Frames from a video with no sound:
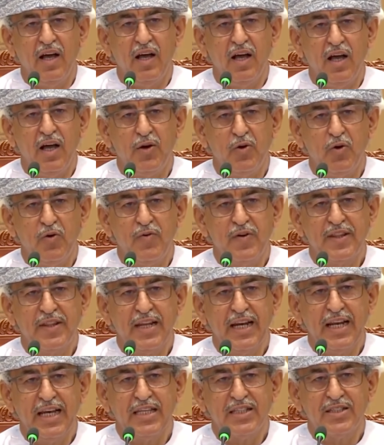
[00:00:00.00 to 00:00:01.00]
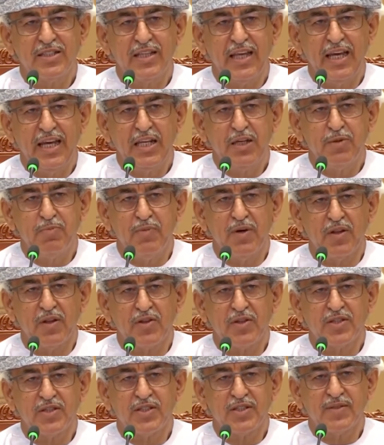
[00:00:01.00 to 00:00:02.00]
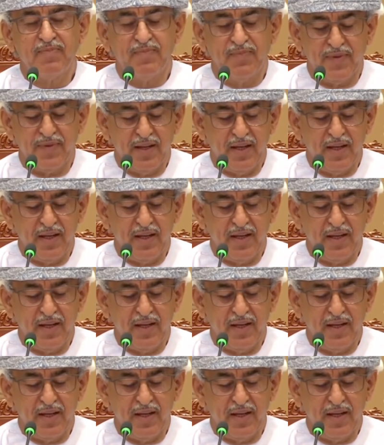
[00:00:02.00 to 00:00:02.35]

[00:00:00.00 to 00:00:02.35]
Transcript: And over the last 8 months,